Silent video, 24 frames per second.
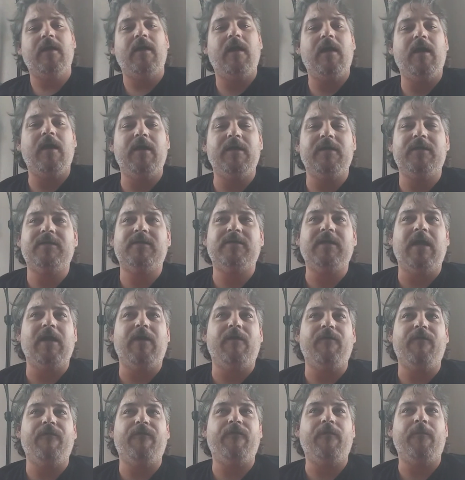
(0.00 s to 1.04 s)
uh,
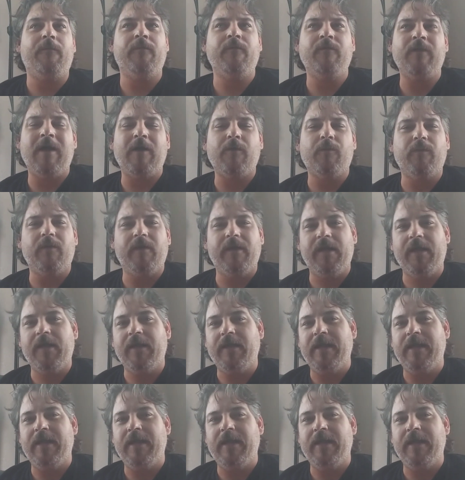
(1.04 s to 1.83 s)
style of the film not really a